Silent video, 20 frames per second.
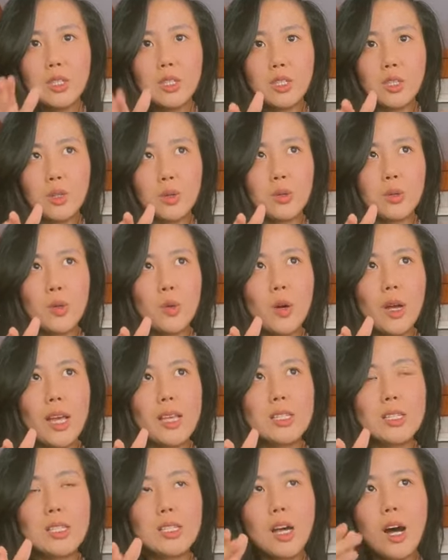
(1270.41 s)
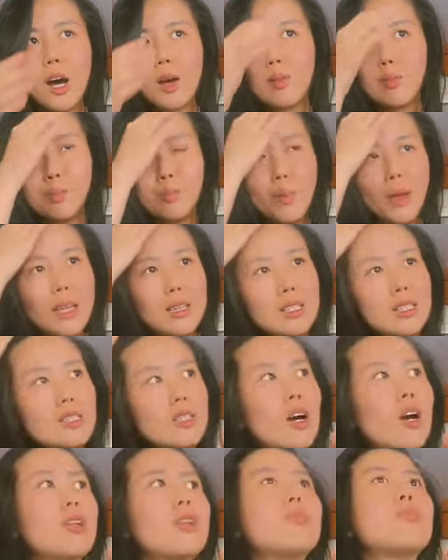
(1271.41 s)
do is not based
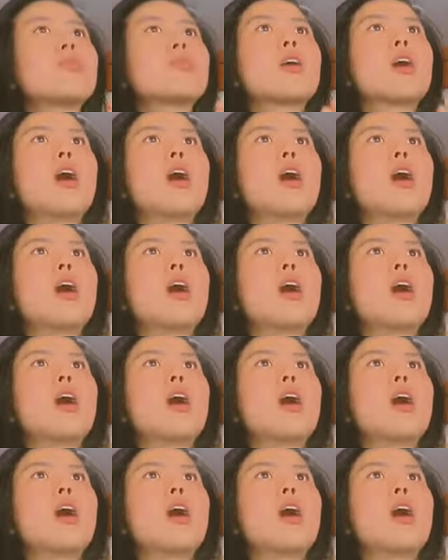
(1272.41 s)
on,